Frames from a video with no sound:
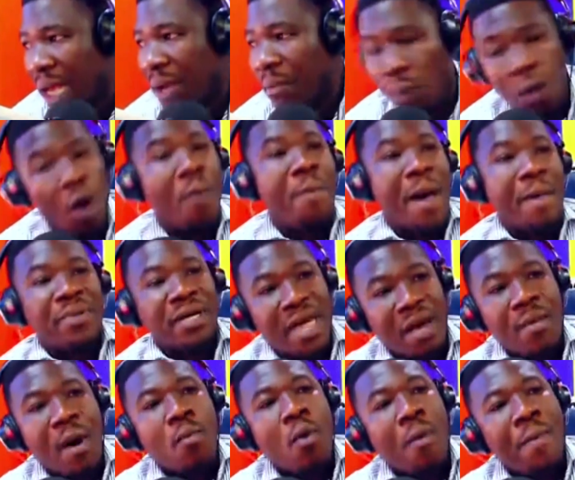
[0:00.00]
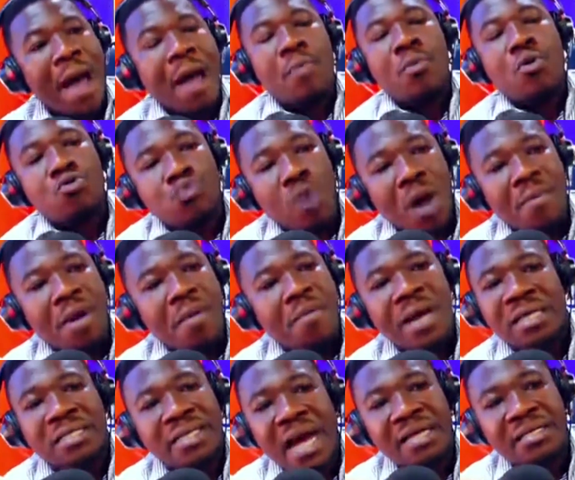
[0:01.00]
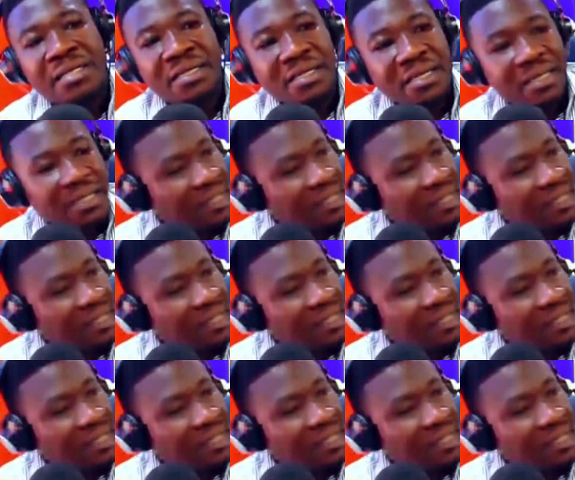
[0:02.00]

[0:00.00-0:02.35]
Nobody never more Bible, come, my tet.